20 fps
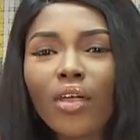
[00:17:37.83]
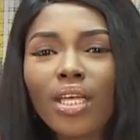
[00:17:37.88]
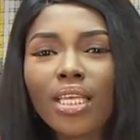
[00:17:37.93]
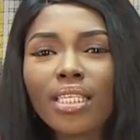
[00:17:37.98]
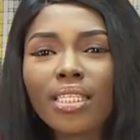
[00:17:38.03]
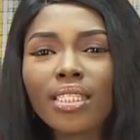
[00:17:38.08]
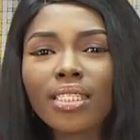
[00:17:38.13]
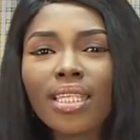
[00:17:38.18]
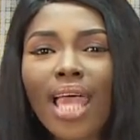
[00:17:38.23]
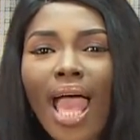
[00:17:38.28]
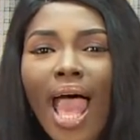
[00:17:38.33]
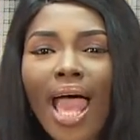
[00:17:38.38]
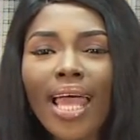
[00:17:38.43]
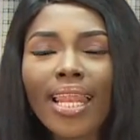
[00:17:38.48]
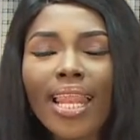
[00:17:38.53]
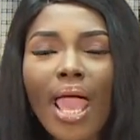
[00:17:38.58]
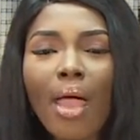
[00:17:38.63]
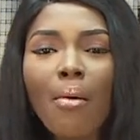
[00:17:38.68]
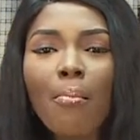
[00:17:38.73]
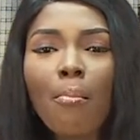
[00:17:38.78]
is
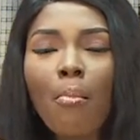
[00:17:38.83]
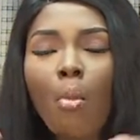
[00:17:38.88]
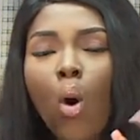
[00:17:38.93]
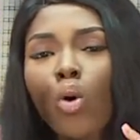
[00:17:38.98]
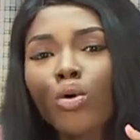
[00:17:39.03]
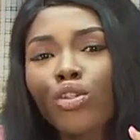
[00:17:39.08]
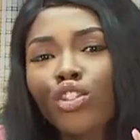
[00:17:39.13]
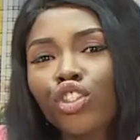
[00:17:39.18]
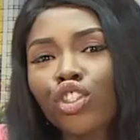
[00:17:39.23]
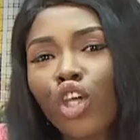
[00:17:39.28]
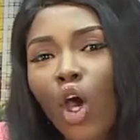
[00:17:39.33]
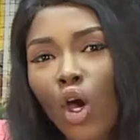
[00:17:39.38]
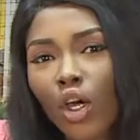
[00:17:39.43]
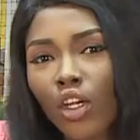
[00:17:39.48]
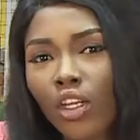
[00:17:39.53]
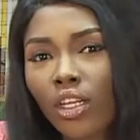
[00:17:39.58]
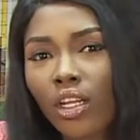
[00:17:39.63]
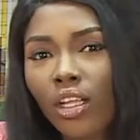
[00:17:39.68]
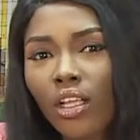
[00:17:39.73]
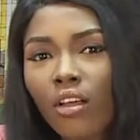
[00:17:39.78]
an
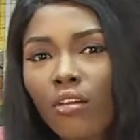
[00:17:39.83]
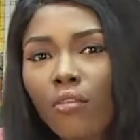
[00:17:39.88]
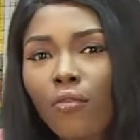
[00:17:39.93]
emotion